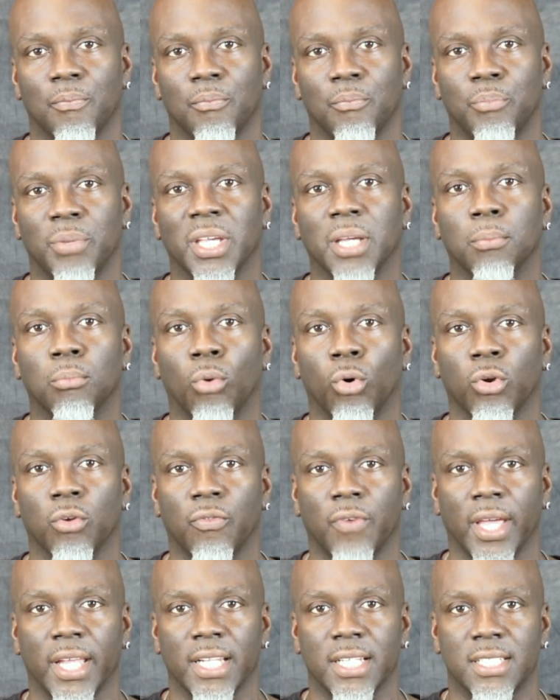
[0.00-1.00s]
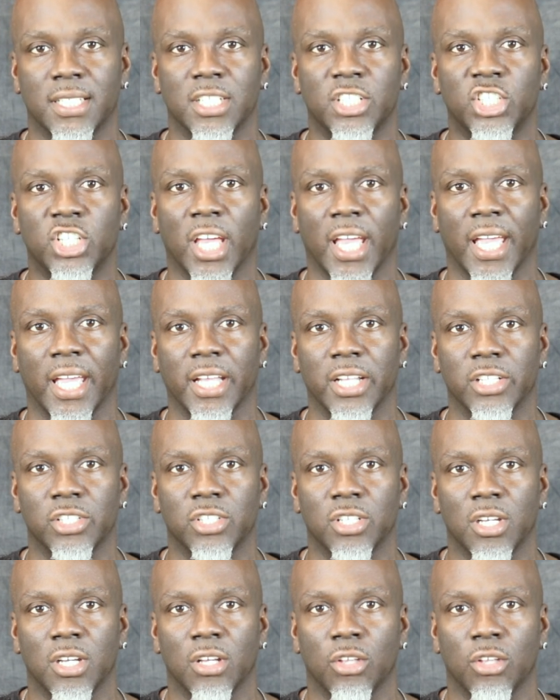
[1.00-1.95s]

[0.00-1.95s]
being motivated to change